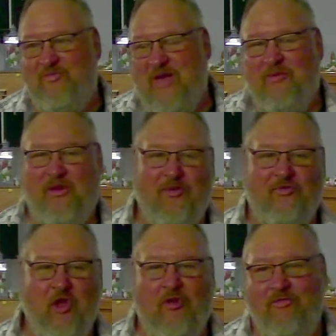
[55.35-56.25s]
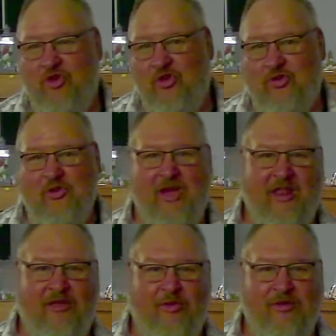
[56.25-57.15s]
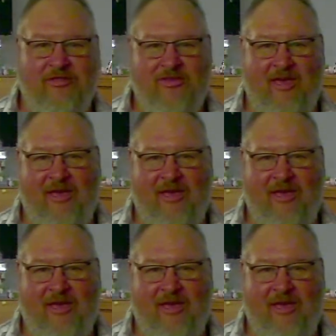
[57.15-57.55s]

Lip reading: People don't talk, you got a good